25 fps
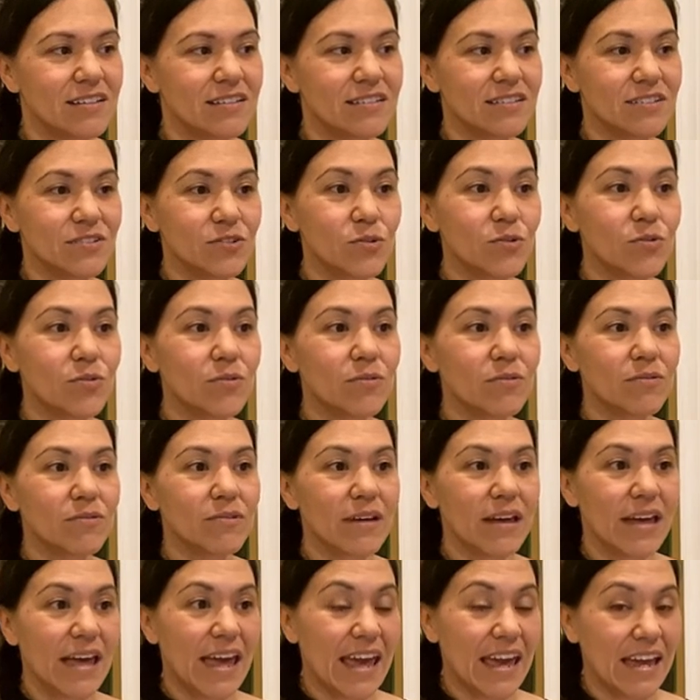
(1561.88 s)
you
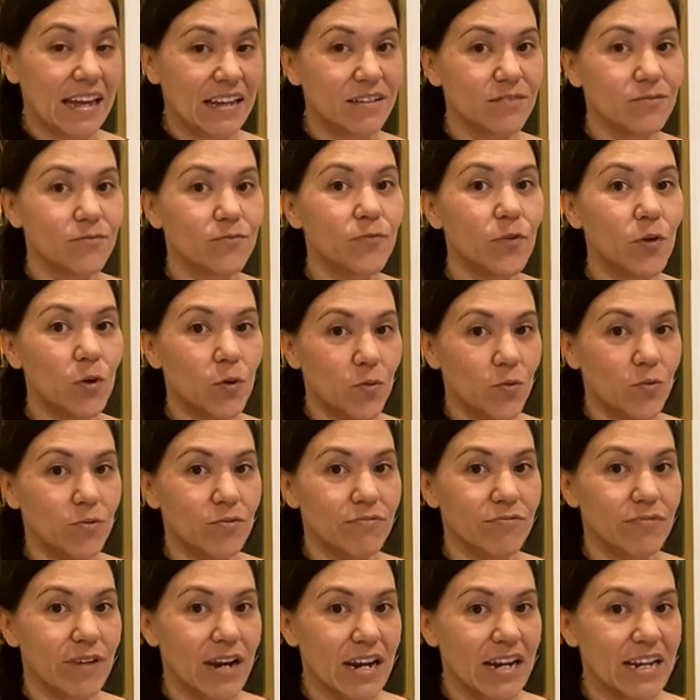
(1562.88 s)
ate food,
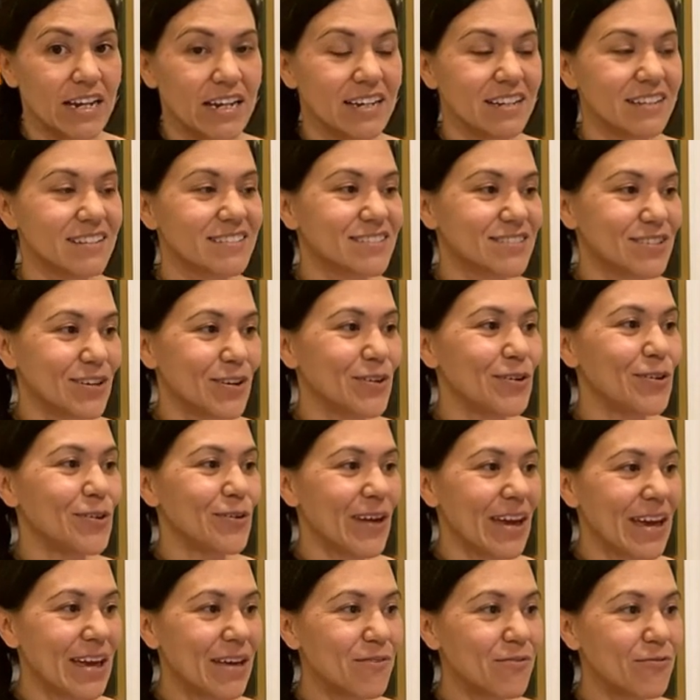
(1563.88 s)
right? So, you
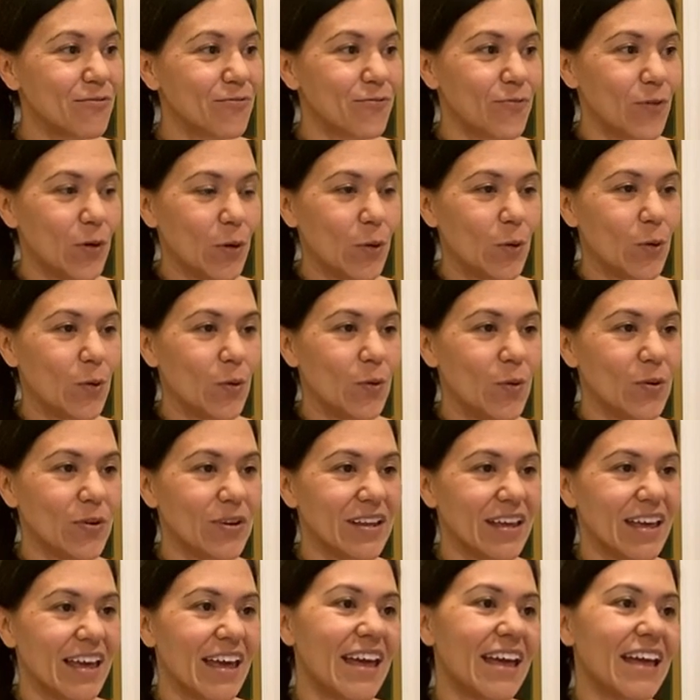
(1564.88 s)
ate
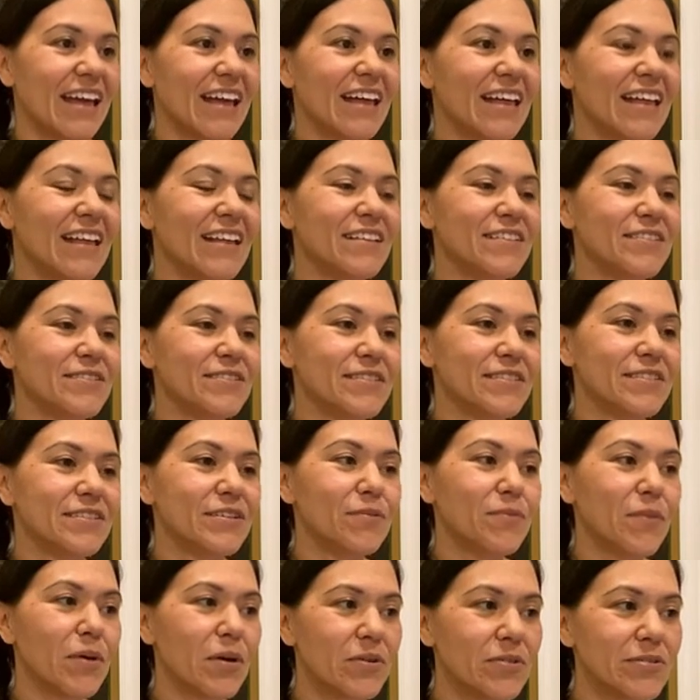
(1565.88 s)
food and
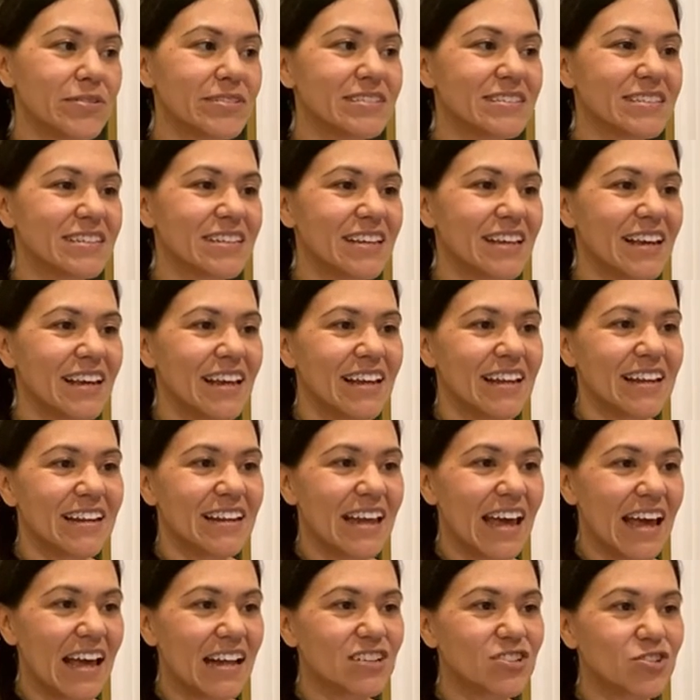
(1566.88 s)
you most
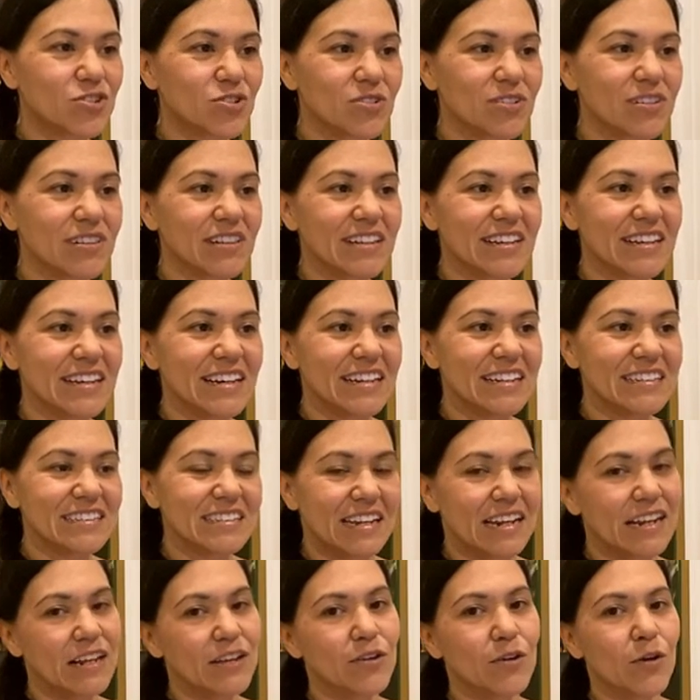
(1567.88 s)
naturally
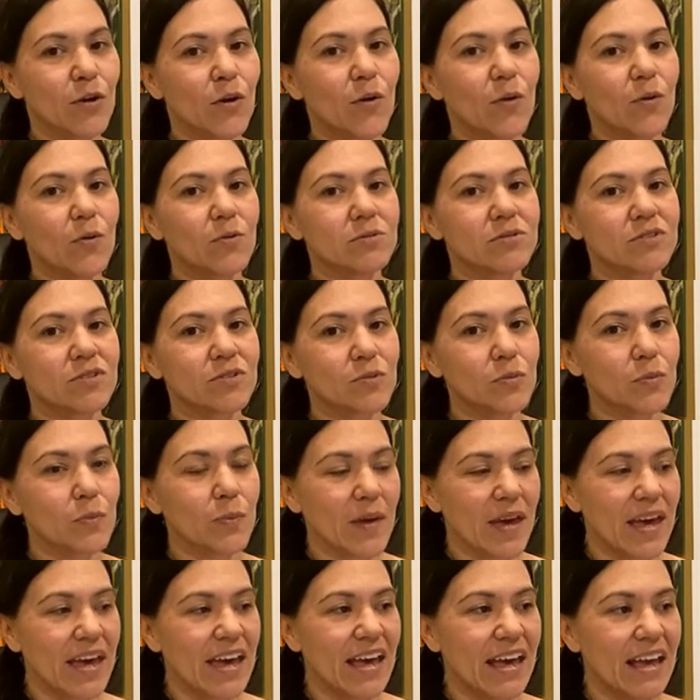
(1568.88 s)
didn't go to
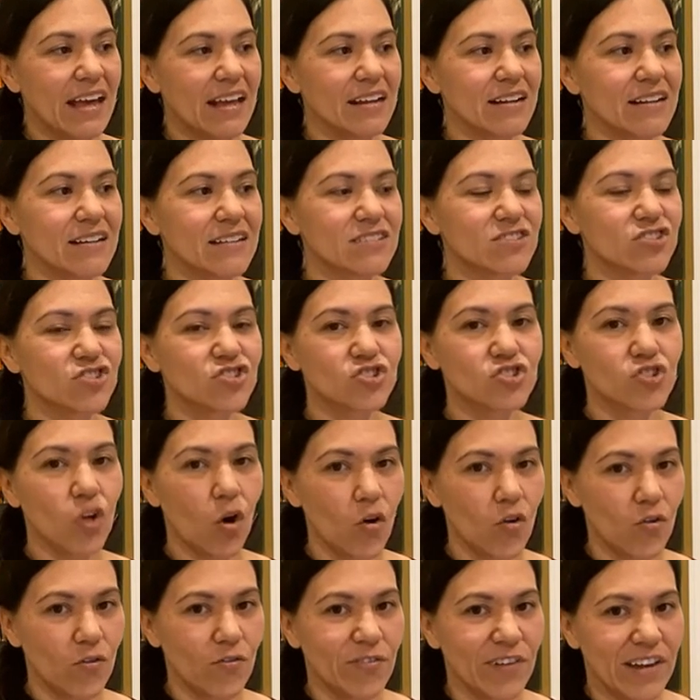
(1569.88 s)
bed
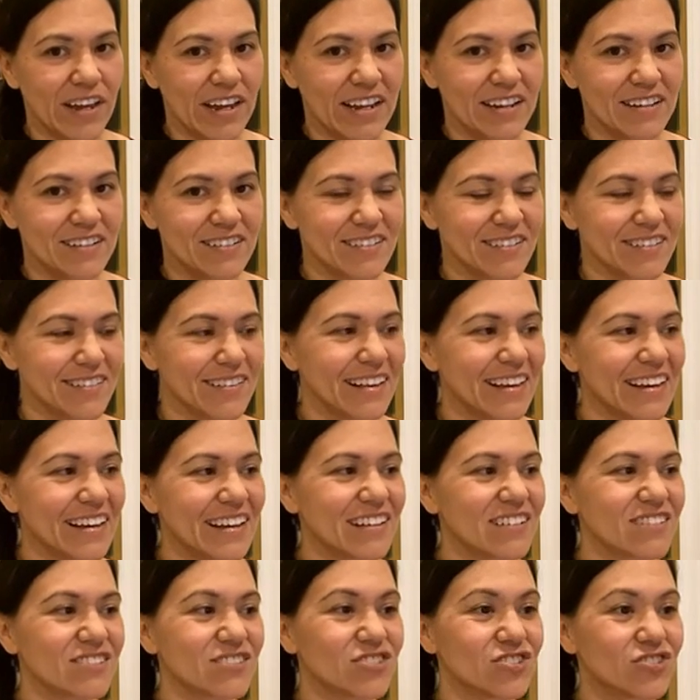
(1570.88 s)
starving,
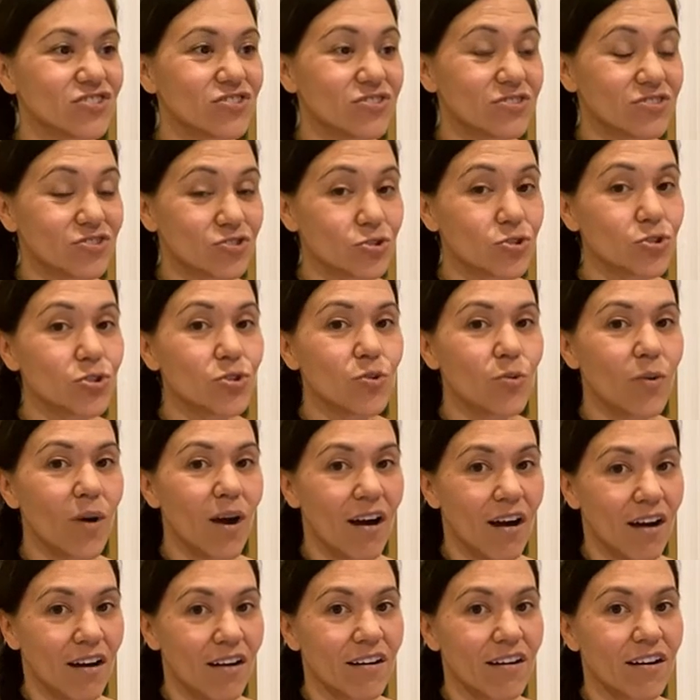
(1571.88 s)
like true
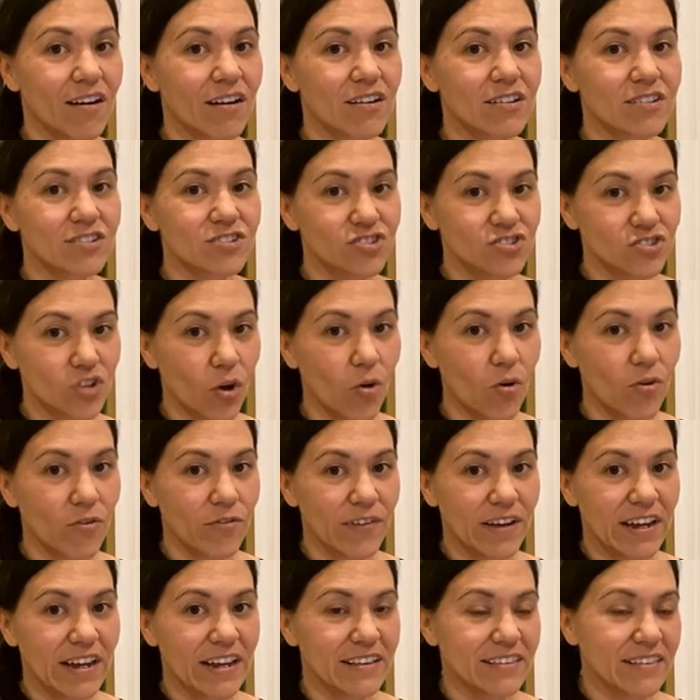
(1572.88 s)
hunger,
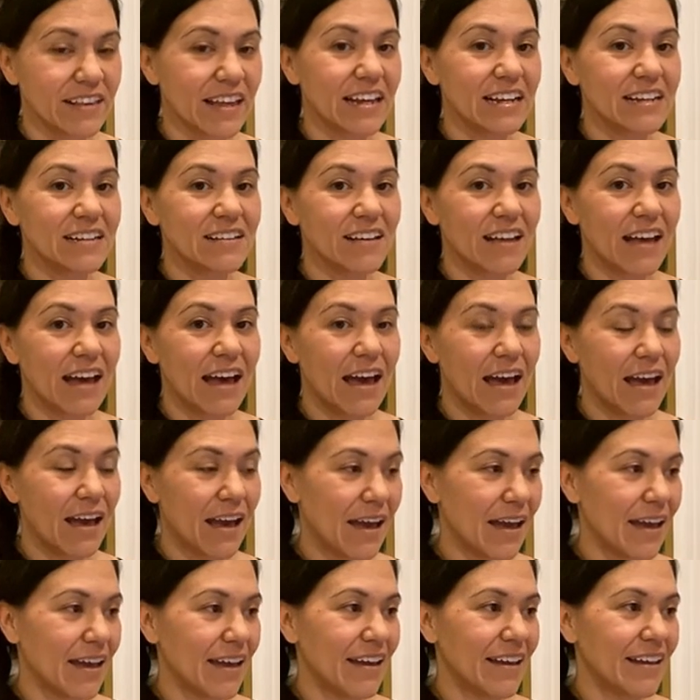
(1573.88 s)
starving. Like,
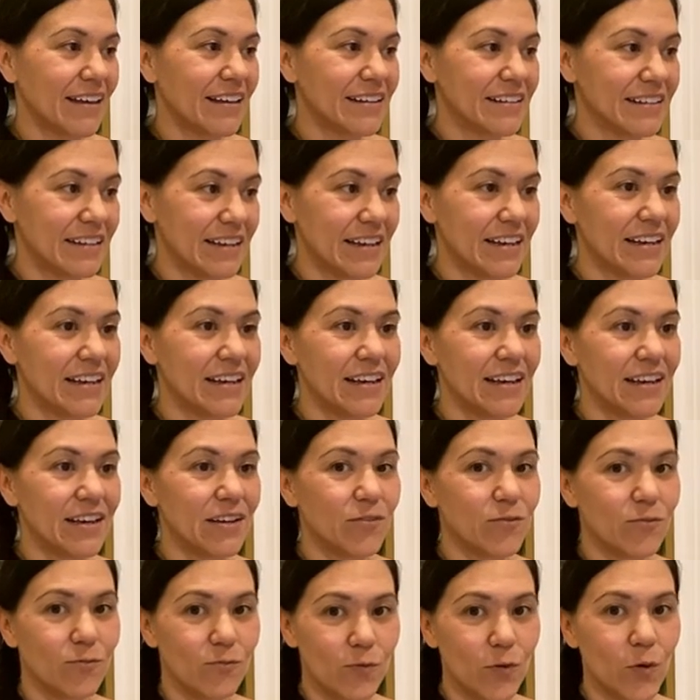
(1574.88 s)
I
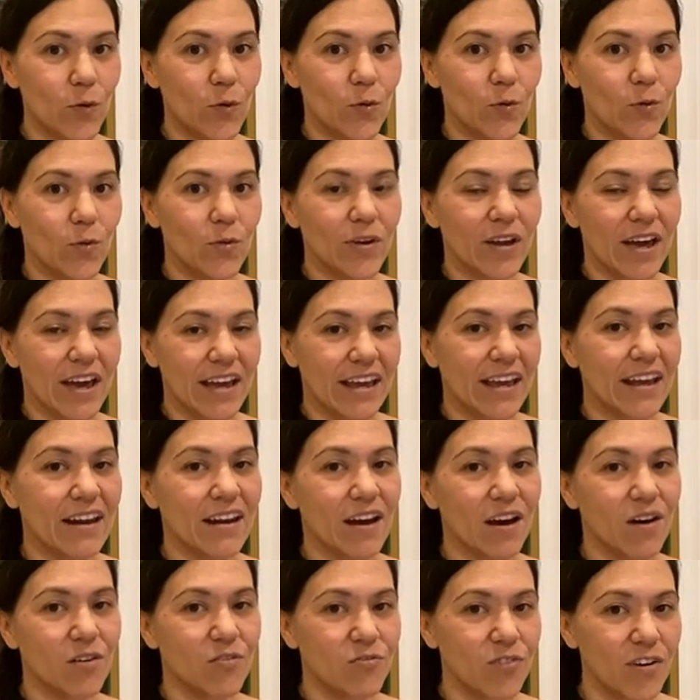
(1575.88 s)
need food, I
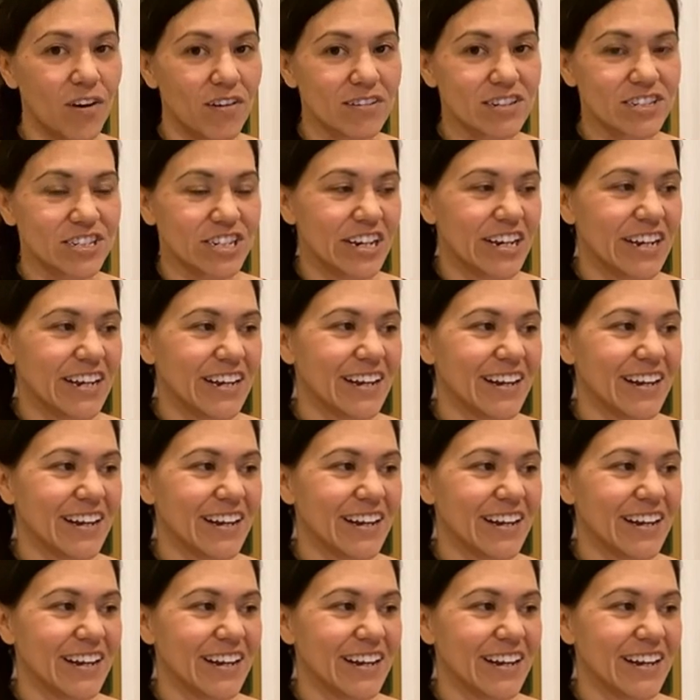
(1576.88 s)
cannot function.